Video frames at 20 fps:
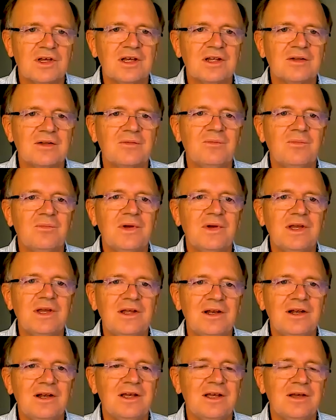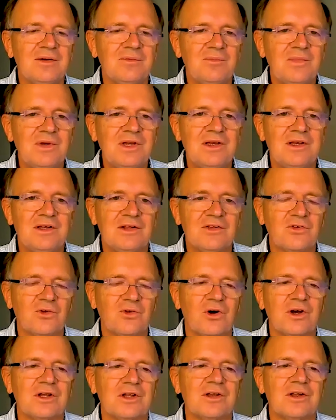It mainly means,
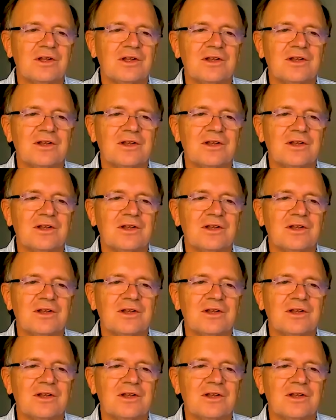or